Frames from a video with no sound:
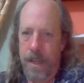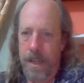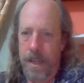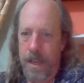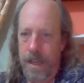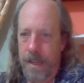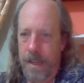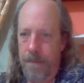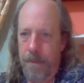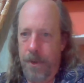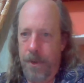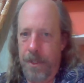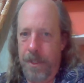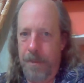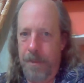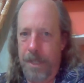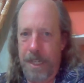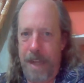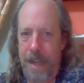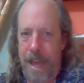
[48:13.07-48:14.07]
I'm going to
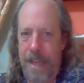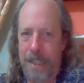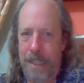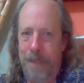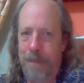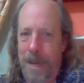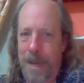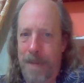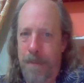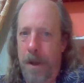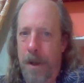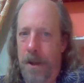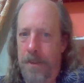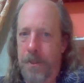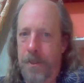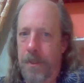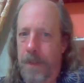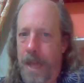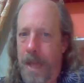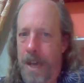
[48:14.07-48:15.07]
be nagging my
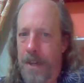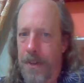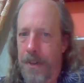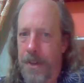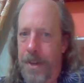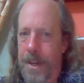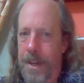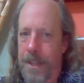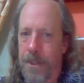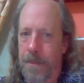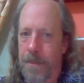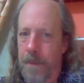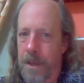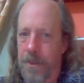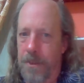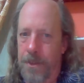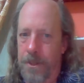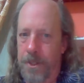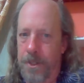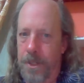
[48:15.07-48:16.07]
boss a lot in the next
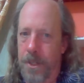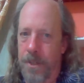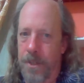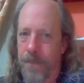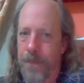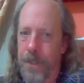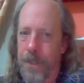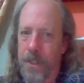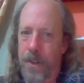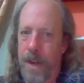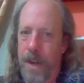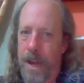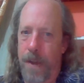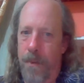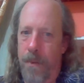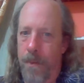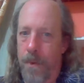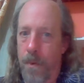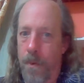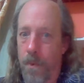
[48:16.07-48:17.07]
month or so to figure
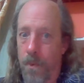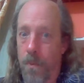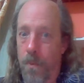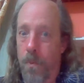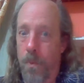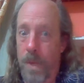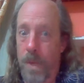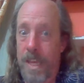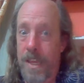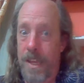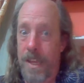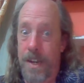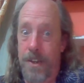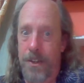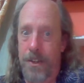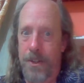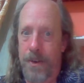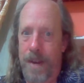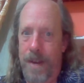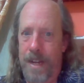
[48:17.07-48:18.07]
out when
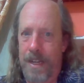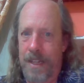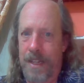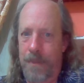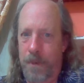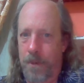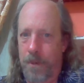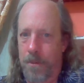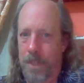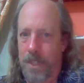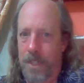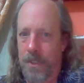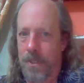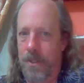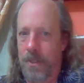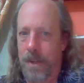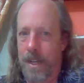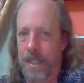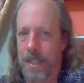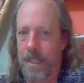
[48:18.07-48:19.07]
the training will be
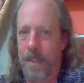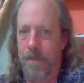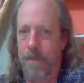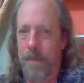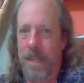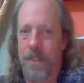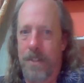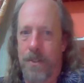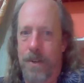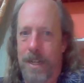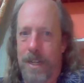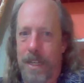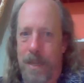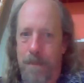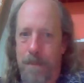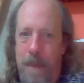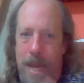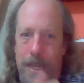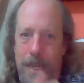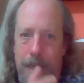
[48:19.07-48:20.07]
so I can make sure I
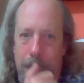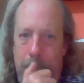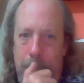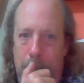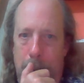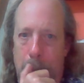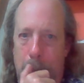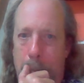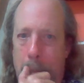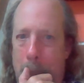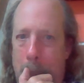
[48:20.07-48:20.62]
get back in time.